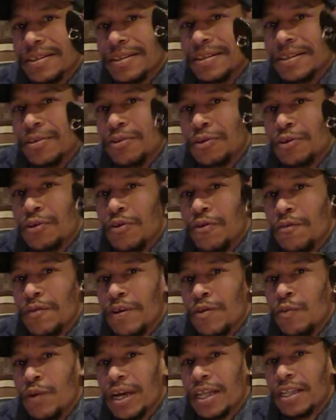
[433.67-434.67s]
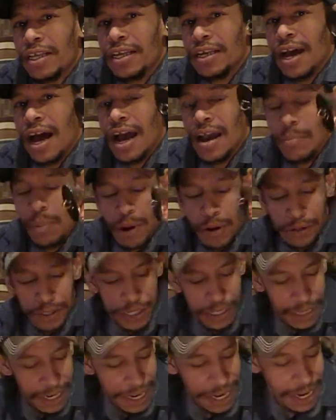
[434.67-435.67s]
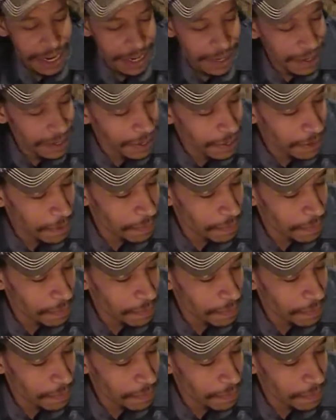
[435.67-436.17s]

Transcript: little goofy wiggly eyeballs in it.